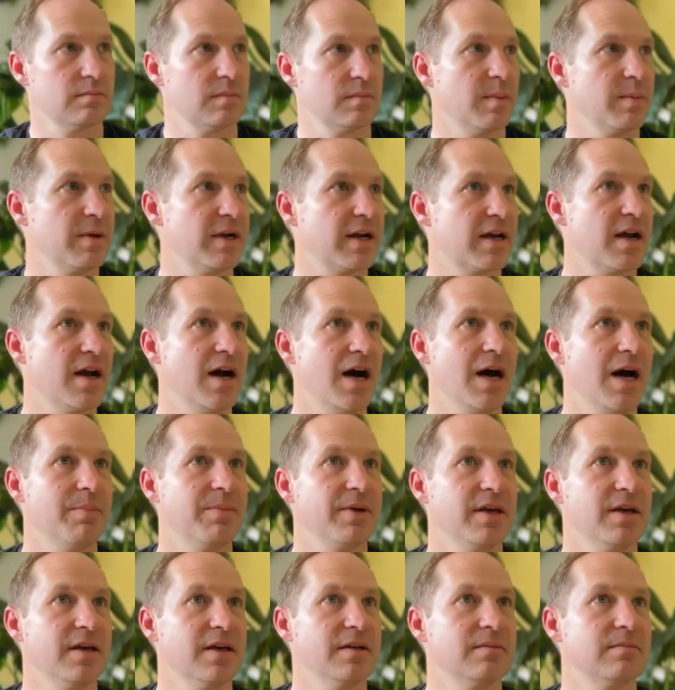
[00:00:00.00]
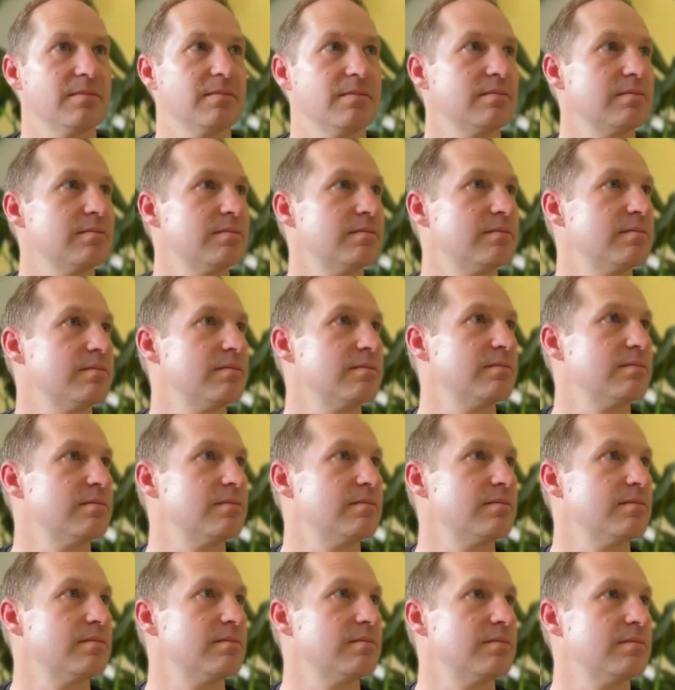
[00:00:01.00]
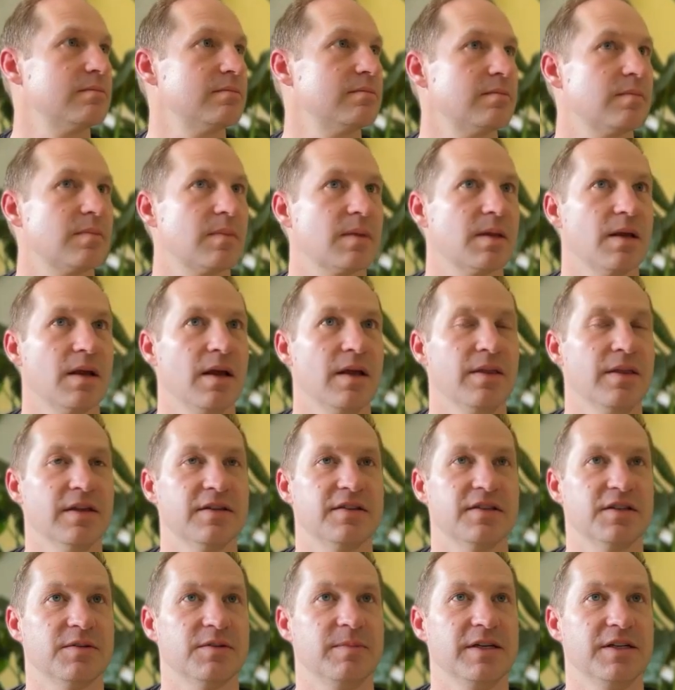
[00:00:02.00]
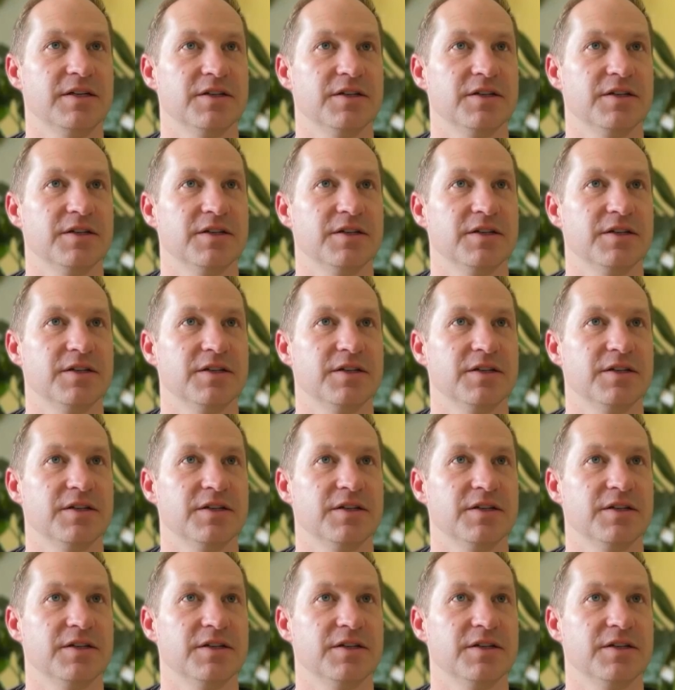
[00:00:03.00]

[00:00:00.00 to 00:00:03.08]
I'm going to copy it, and this is me